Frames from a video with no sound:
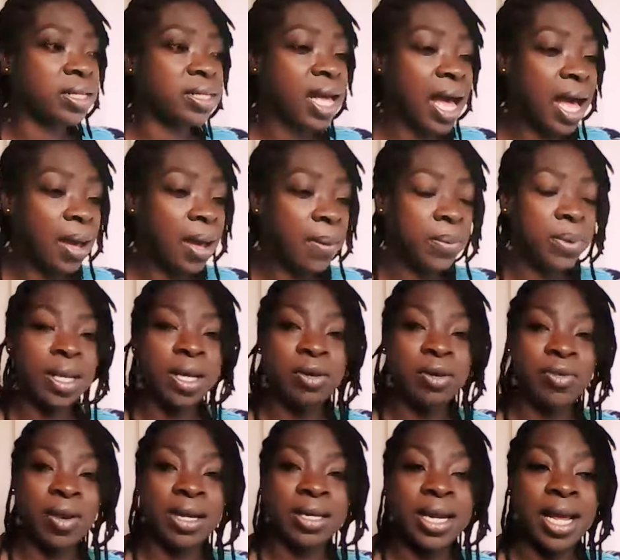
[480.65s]
happening
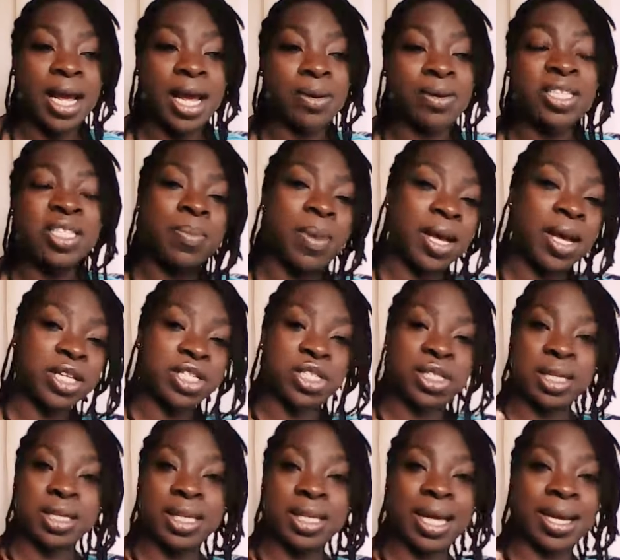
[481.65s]
right now,
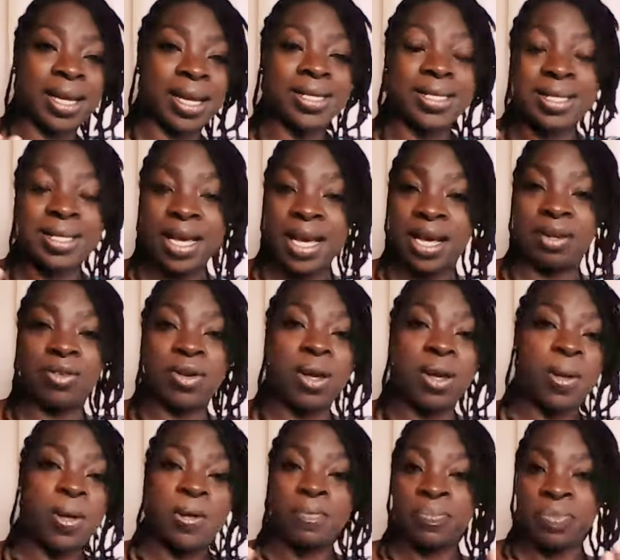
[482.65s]
especially, like I said,
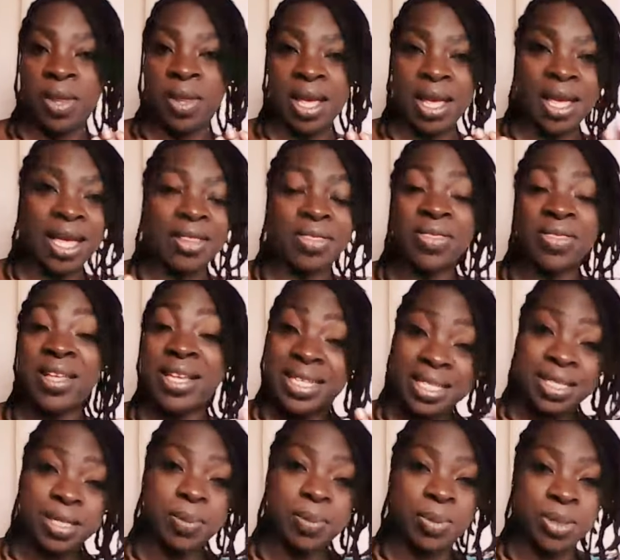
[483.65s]
in
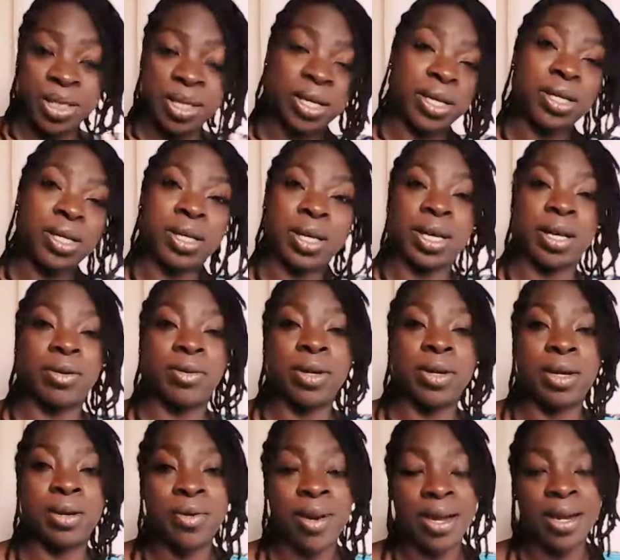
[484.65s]
this particular
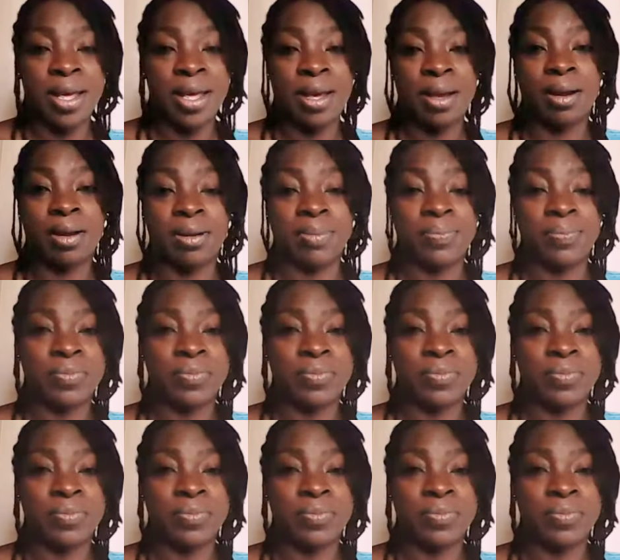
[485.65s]
area right here.